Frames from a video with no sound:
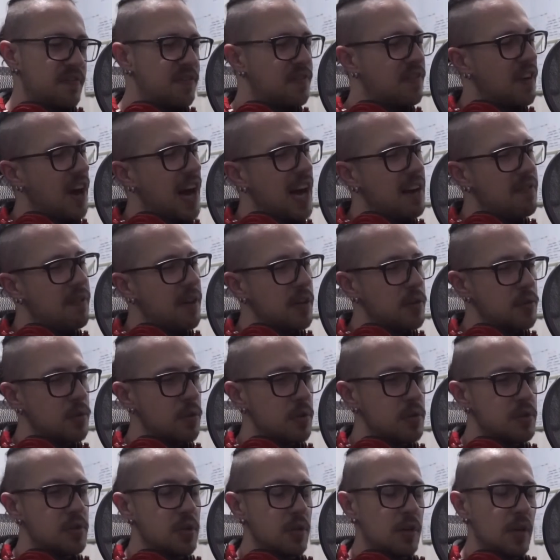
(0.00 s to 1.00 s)
500
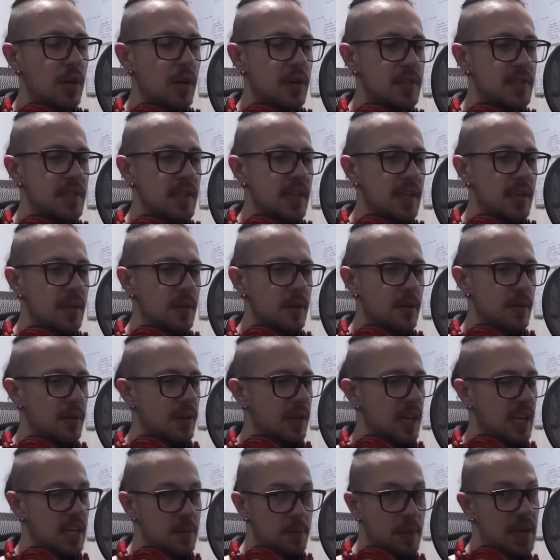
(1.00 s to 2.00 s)
or so Aussie
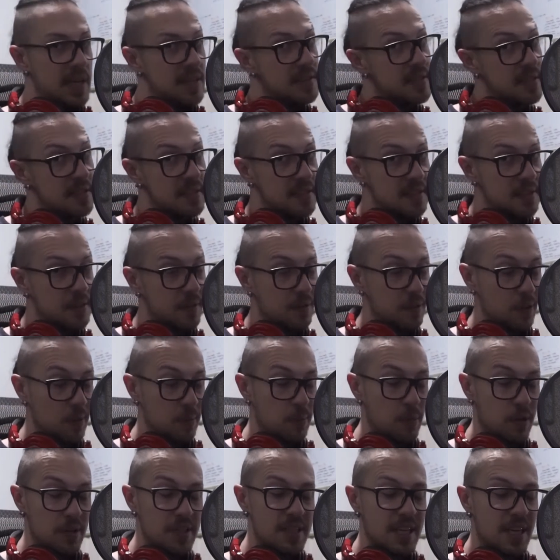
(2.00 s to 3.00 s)
in pieces, and you've got to
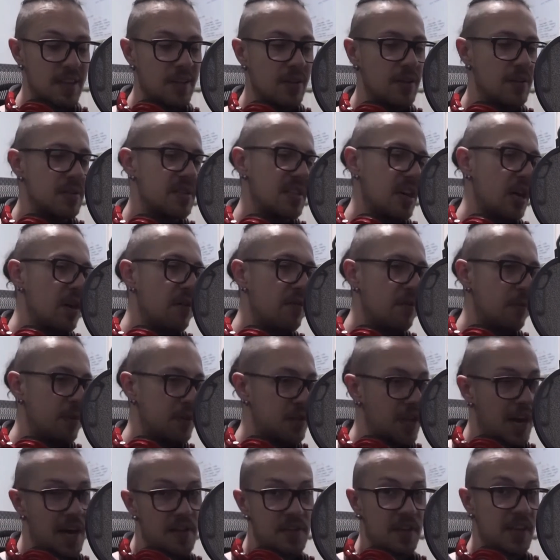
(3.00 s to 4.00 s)
put it together yourself,
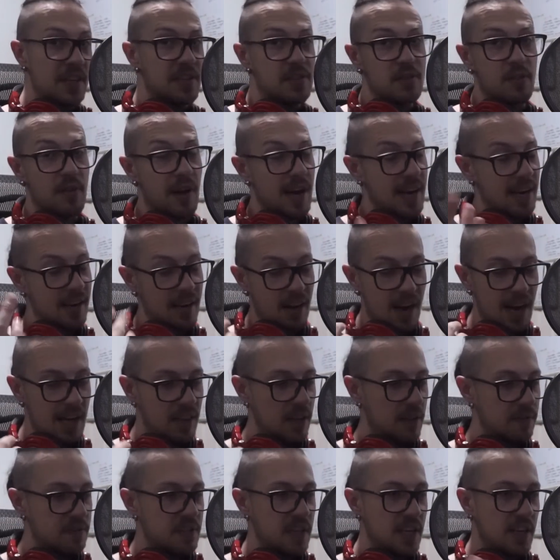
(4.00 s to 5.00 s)
which I think is great. I
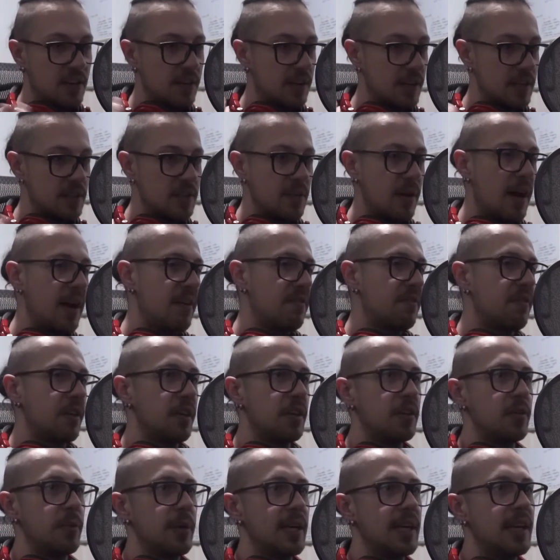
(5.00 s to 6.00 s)
love tinkering, so I had
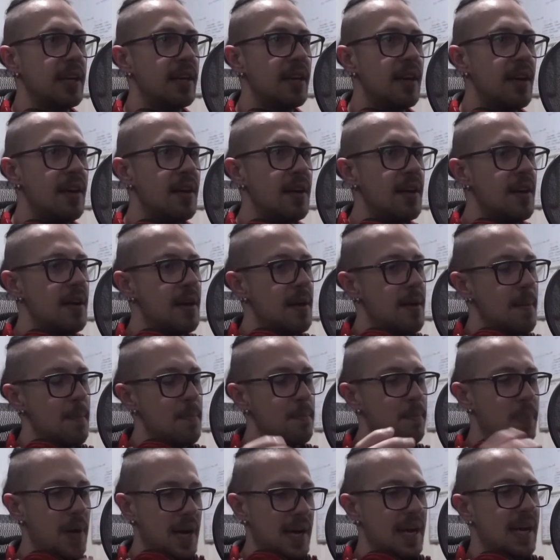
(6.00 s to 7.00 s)
fun doing it.
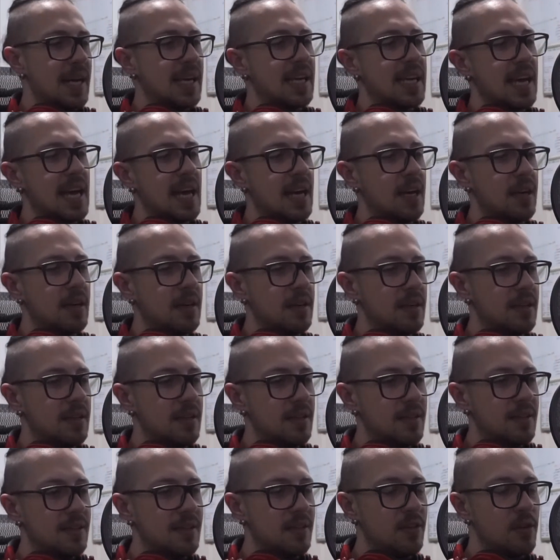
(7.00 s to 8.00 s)
But again,
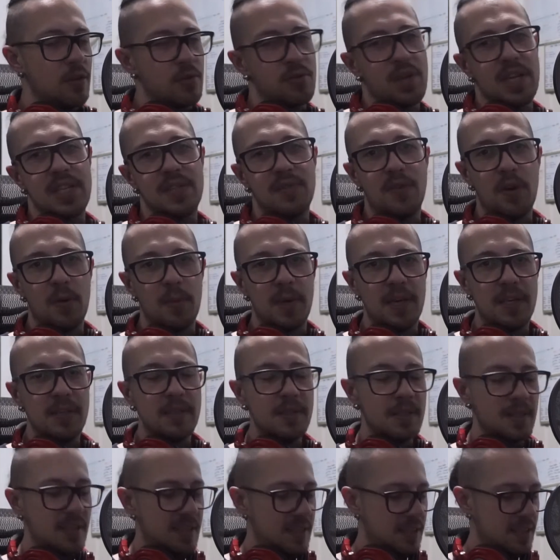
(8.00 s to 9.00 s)
no transformer,
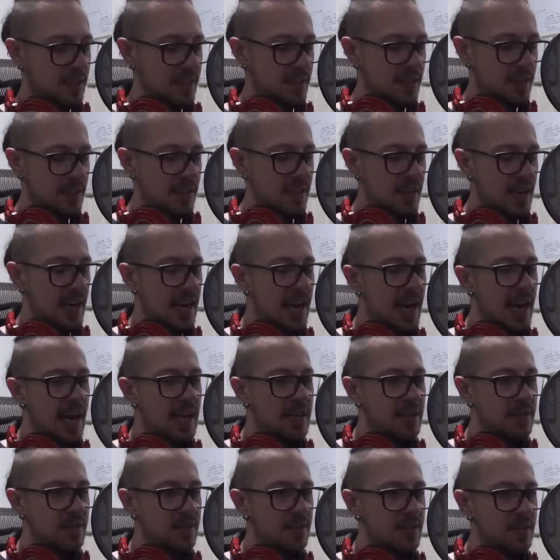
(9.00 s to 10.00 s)

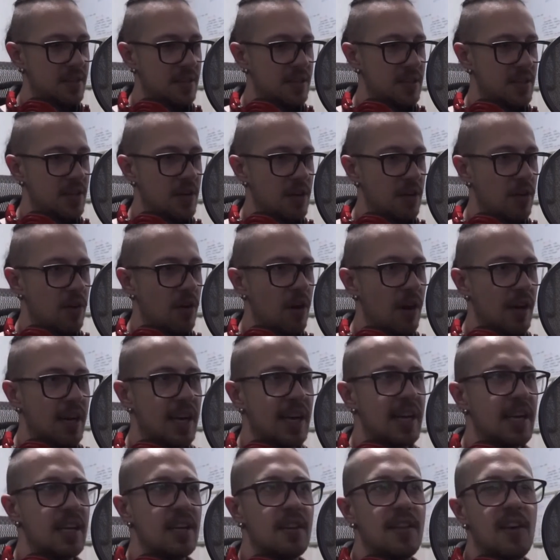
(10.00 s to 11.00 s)
and you're not
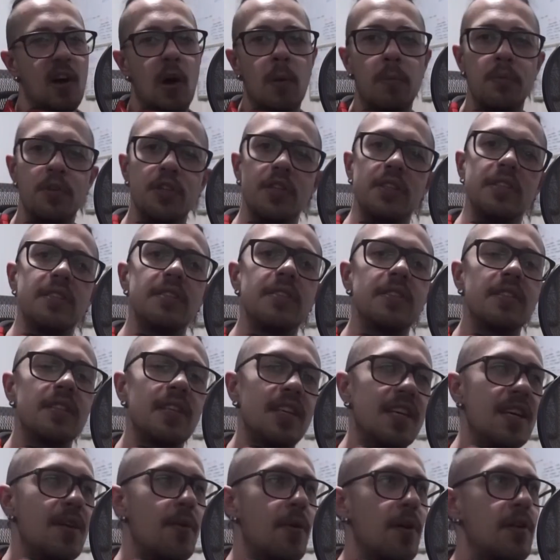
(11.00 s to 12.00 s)
getting the options.
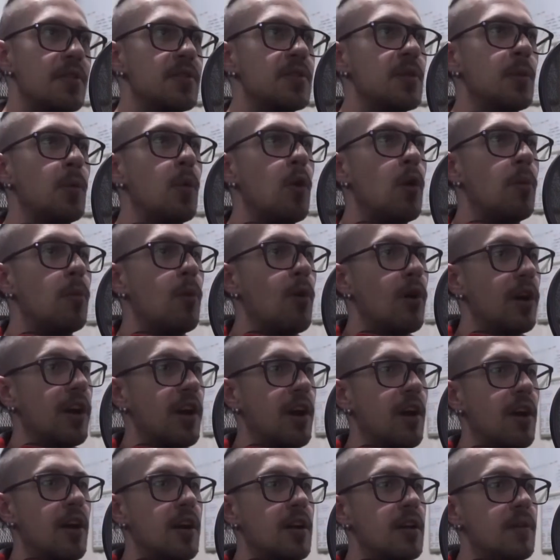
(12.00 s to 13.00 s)
Whereas the Warm
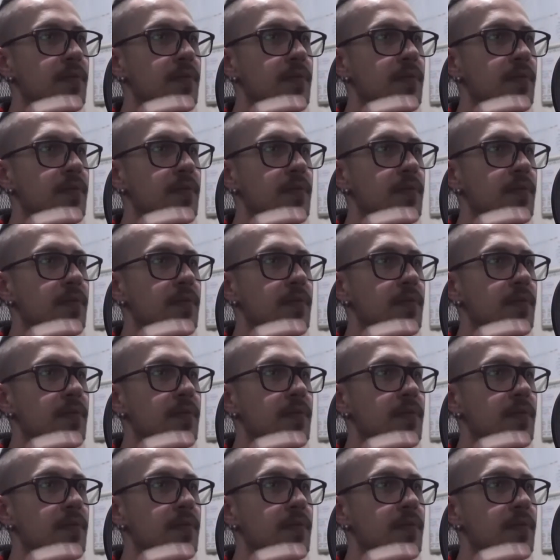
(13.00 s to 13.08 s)
Audio,